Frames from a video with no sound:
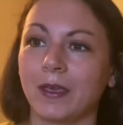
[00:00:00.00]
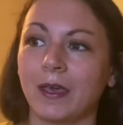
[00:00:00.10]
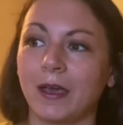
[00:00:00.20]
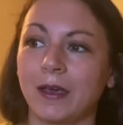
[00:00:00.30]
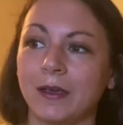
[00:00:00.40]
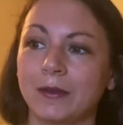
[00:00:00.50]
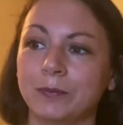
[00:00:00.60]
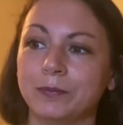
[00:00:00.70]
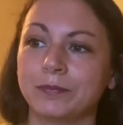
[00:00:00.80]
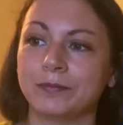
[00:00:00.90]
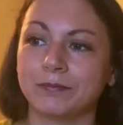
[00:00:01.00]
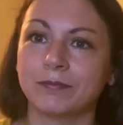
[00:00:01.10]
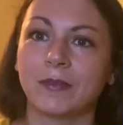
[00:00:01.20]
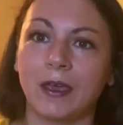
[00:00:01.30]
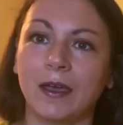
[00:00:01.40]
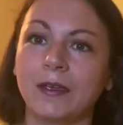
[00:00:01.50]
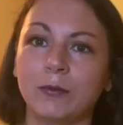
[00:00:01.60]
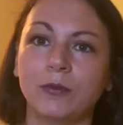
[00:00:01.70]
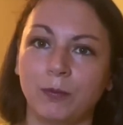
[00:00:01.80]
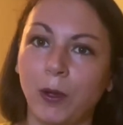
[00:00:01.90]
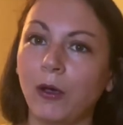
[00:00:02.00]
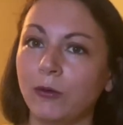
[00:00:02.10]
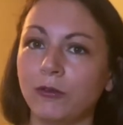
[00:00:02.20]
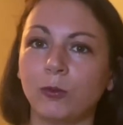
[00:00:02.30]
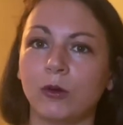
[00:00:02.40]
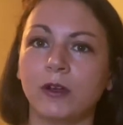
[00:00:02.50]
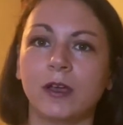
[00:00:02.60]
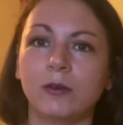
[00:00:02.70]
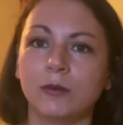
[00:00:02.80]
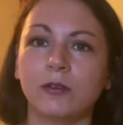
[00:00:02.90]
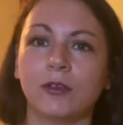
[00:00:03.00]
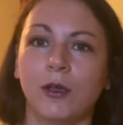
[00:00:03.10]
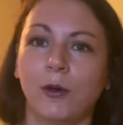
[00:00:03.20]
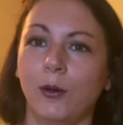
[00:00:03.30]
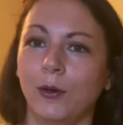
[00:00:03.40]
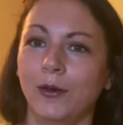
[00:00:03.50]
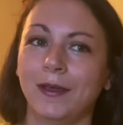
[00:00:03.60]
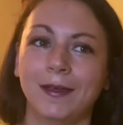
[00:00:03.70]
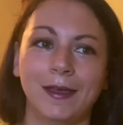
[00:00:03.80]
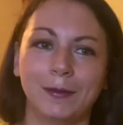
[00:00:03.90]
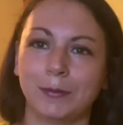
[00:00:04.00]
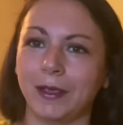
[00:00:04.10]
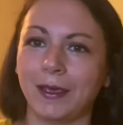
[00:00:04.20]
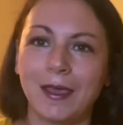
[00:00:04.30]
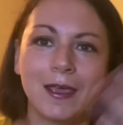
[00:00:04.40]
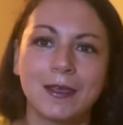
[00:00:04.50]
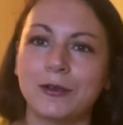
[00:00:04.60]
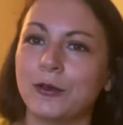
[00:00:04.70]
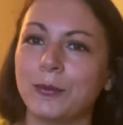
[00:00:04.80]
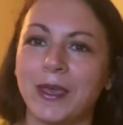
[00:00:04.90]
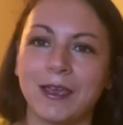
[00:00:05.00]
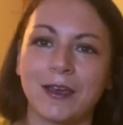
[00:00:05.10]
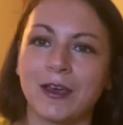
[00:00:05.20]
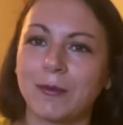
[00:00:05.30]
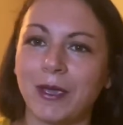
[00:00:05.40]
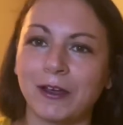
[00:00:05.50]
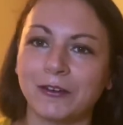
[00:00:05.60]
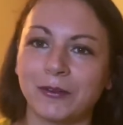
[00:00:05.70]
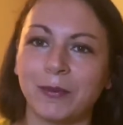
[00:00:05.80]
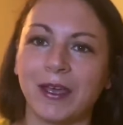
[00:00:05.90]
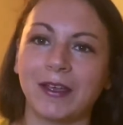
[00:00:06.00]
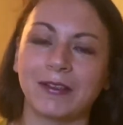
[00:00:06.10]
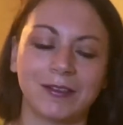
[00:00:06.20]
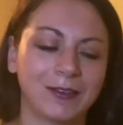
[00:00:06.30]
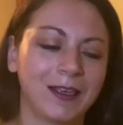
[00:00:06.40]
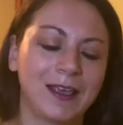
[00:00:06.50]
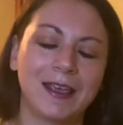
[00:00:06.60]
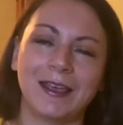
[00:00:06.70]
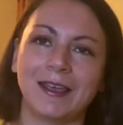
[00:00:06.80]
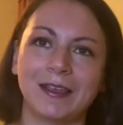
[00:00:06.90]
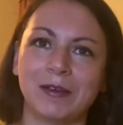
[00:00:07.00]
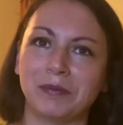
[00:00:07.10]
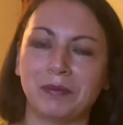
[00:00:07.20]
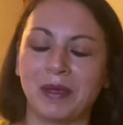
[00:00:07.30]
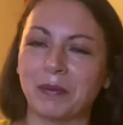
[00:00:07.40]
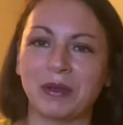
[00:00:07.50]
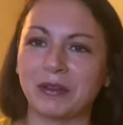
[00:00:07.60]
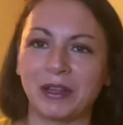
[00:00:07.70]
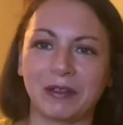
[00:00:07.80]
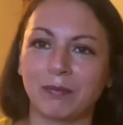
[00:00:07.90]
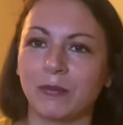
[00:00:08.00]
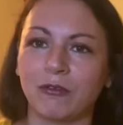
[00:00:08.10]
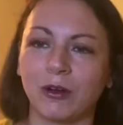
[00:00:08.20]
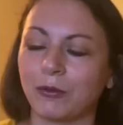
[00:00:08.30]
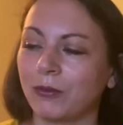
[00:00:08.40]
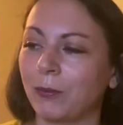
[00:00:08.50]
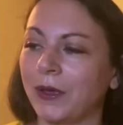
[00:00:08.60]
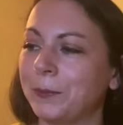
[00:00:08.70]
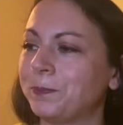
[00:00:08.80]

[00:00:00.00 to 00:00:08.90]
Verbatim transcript: Um, yeah, it was post-workout. So I'm like, no makeup, hair's a mess. It, I'm like gross, but